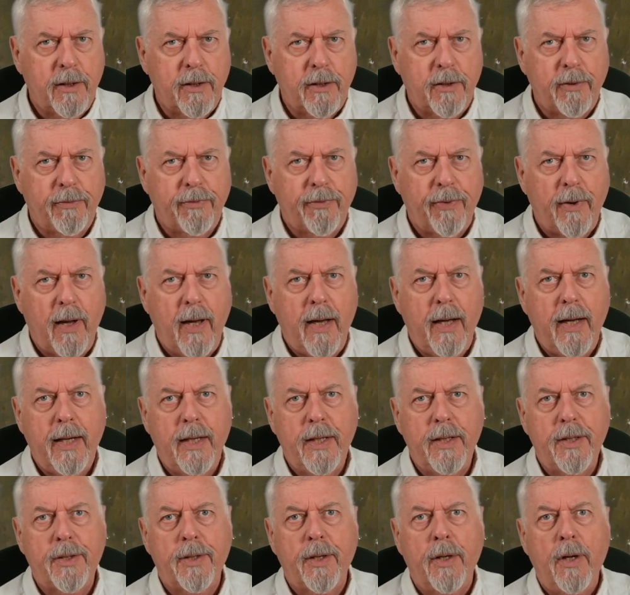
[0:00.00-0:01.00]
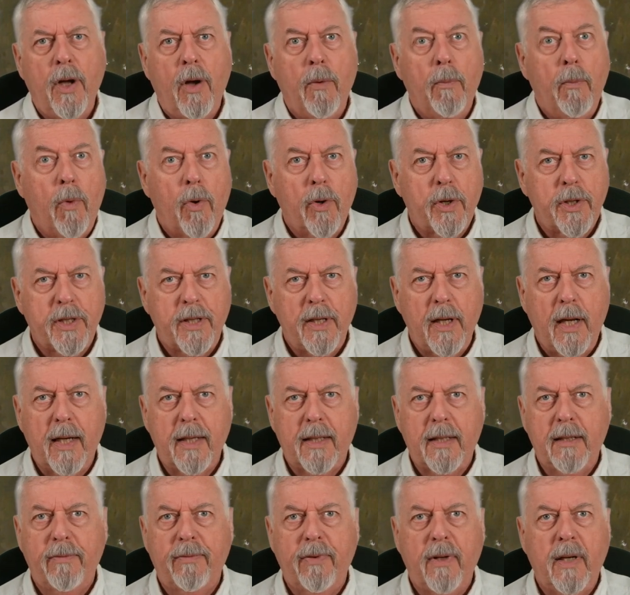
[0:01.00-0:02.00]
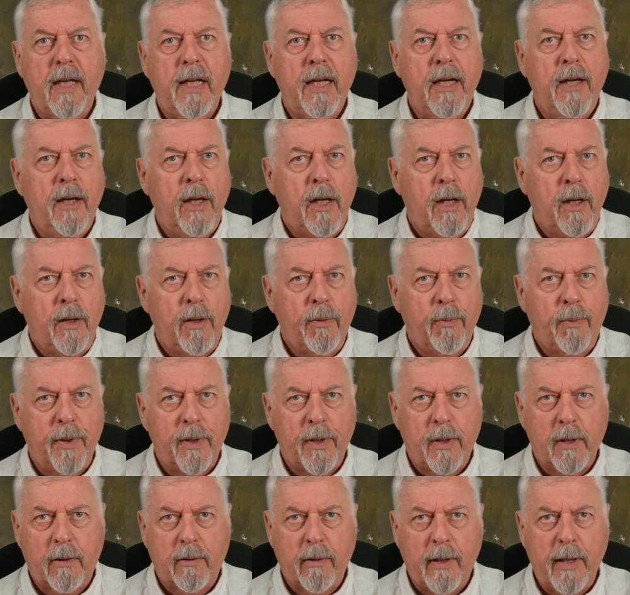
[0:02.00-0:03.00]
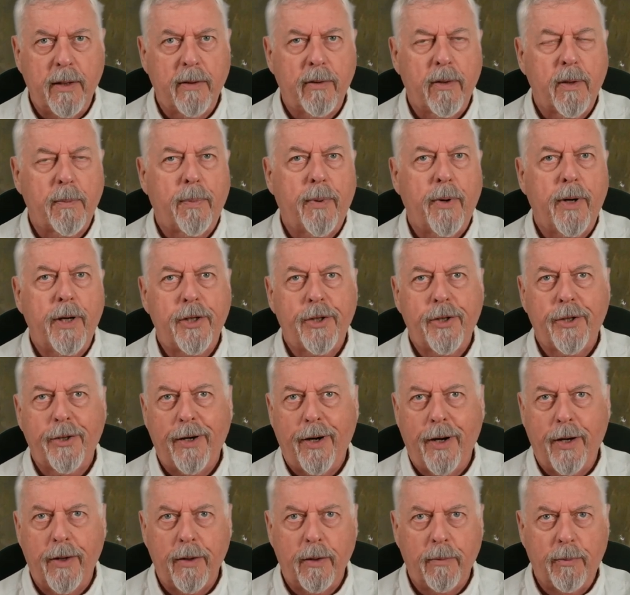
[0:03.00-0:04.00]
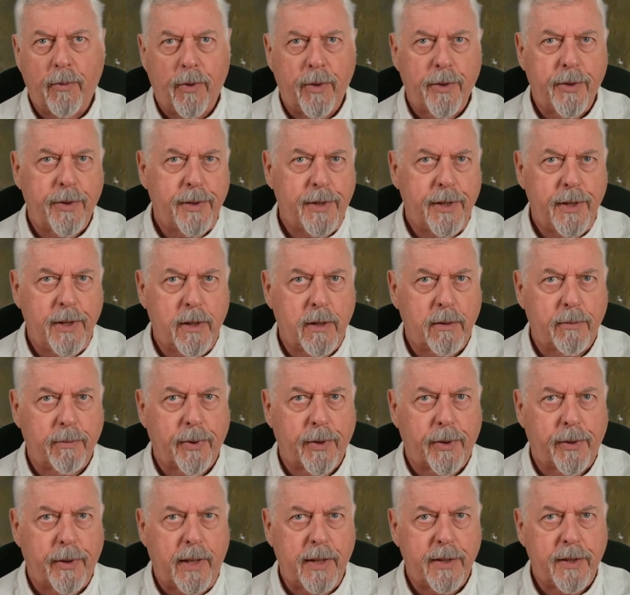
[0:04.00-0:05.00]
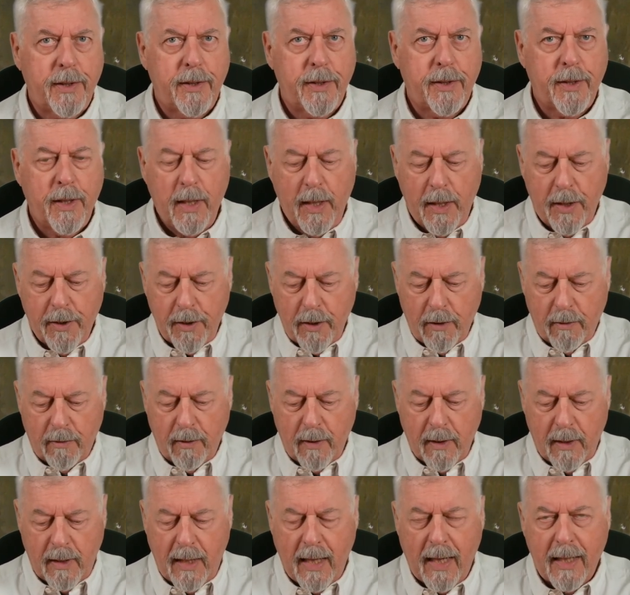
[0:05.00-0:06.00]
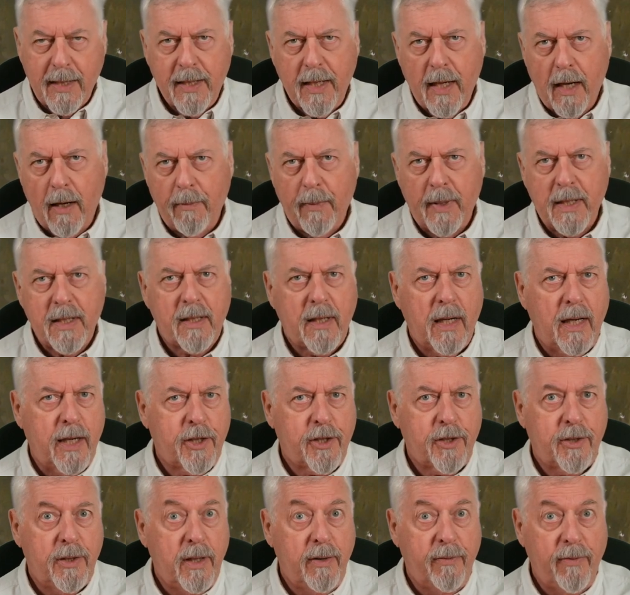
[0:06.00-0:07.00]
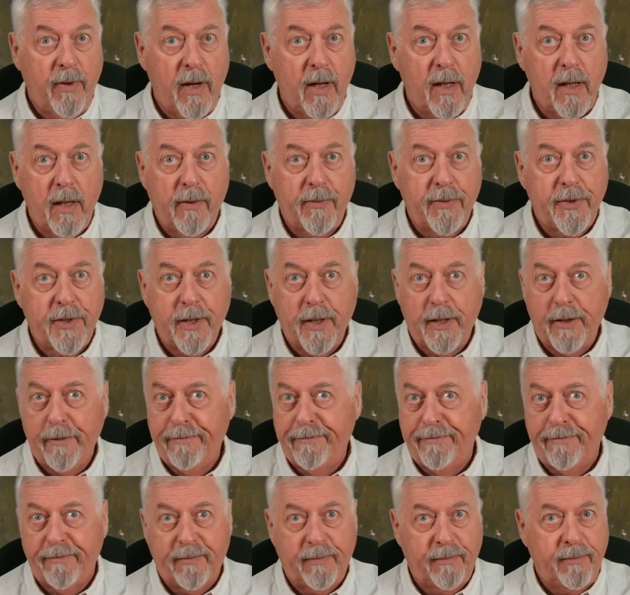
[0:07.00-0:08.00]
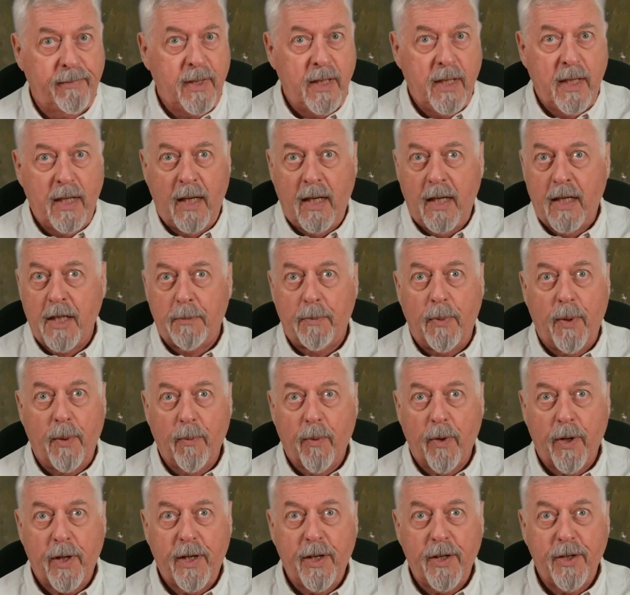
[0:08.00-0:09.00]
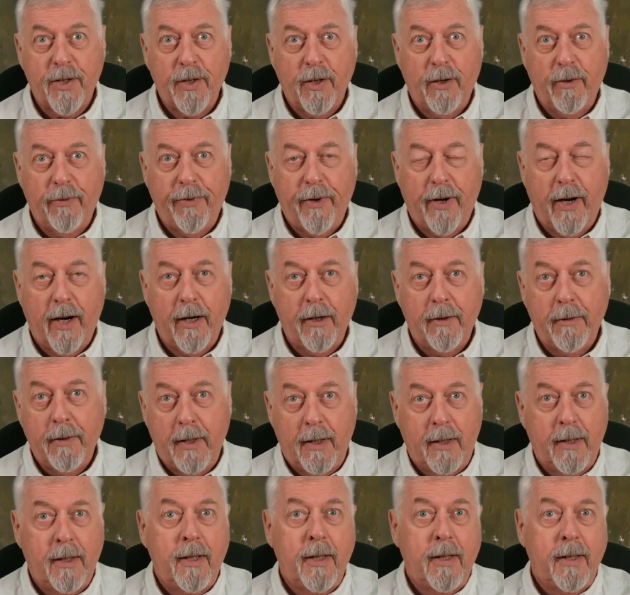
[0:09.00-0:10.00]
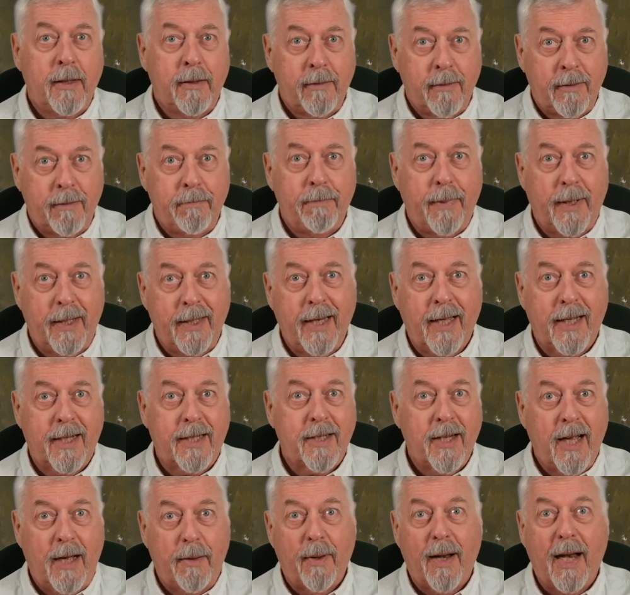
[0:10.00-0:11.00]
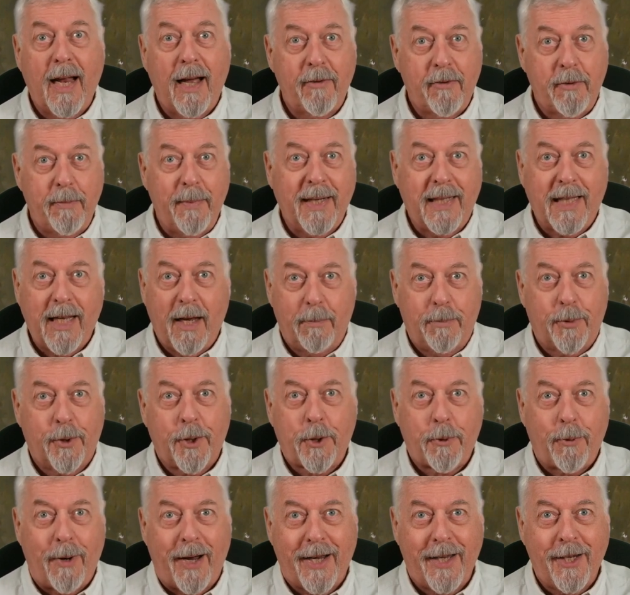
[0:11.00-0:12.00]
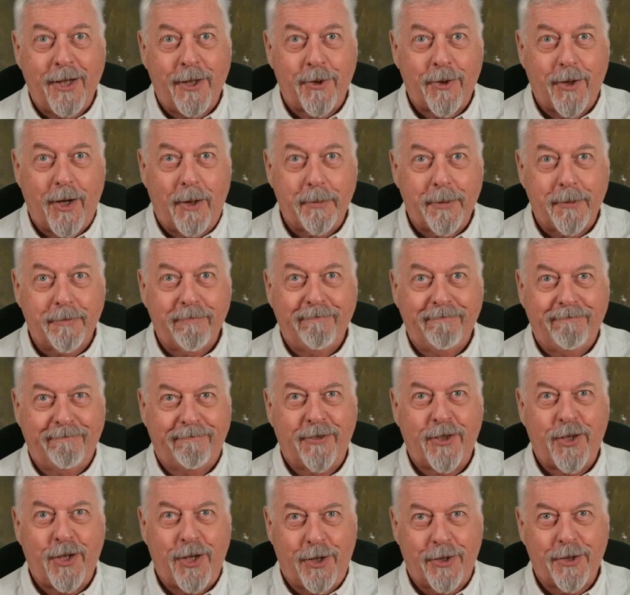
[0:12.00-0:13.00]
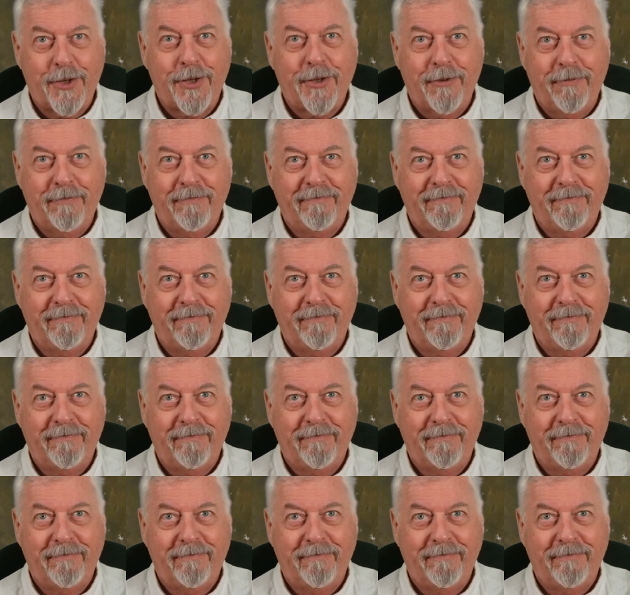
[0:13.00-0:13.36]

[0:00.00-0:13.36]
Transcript: flies more selectively with the greater the pressure and the more the season progresses. So that's how my selection evolves, and it's been working so far, but next time I'll have to make that bushwhacking trip. Cheers.